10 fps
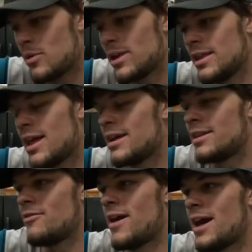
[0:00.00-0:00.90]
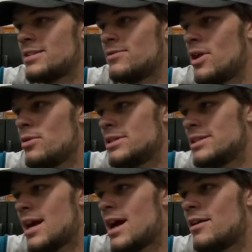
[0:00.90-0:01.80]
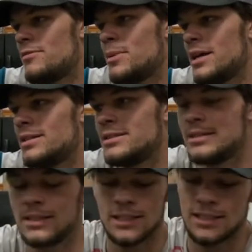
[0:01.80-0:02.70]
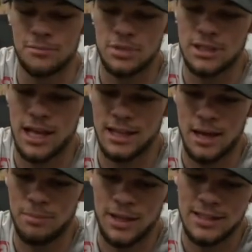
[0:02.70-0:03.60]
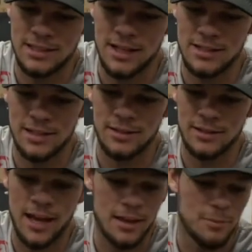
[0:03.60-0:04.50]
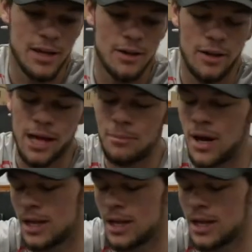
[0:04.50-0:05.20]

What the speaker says: I really like the fast, flowy stuff, but it just seems like that place doesn't like me all that much.